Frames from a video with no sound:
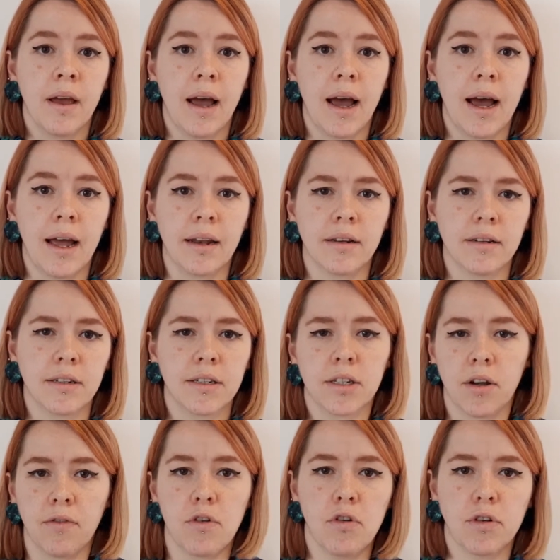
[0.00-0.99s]
And
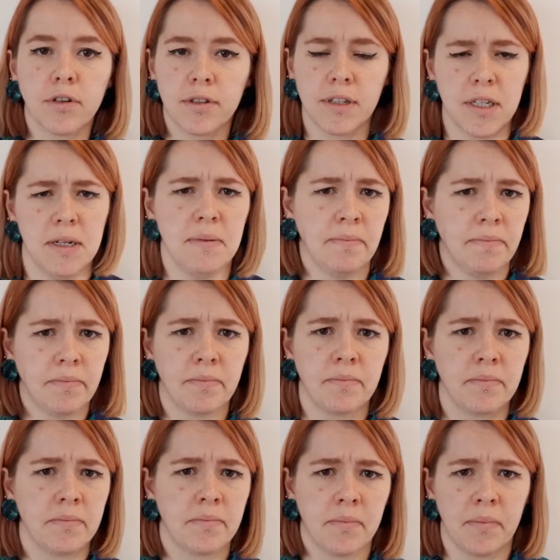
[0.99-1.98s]
of course,
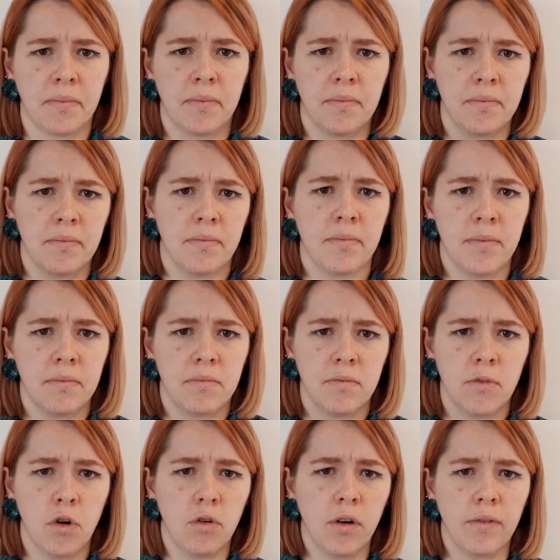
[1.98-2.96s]

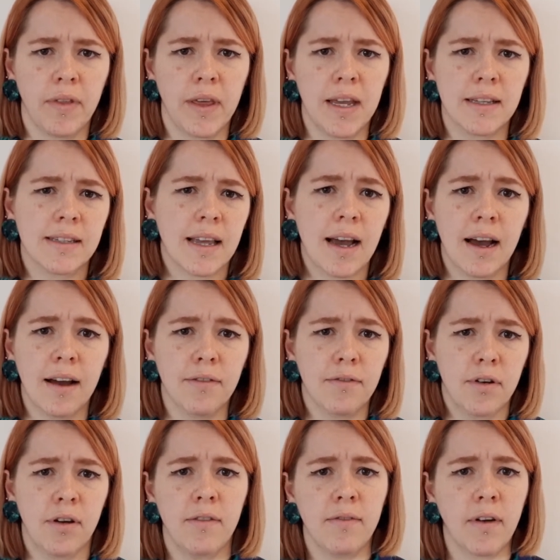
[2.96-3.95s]
all of these have
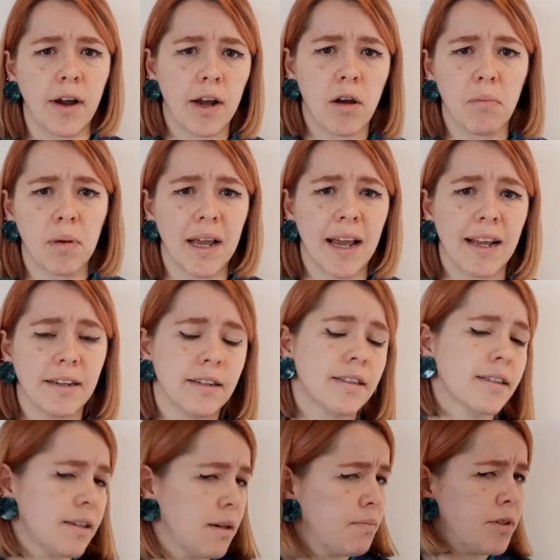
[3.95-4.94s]
very complicated
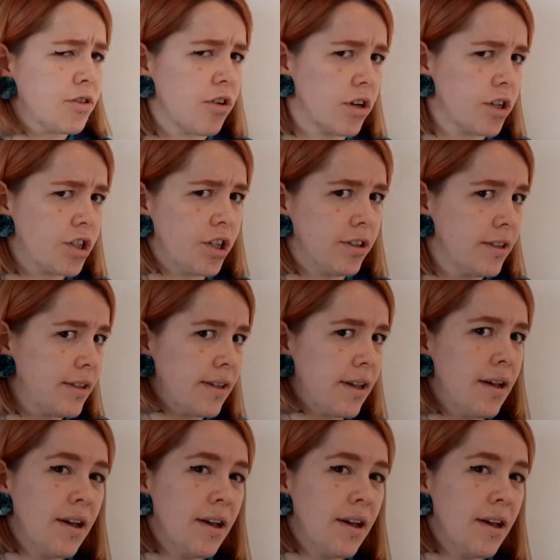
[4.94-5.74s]
substructures.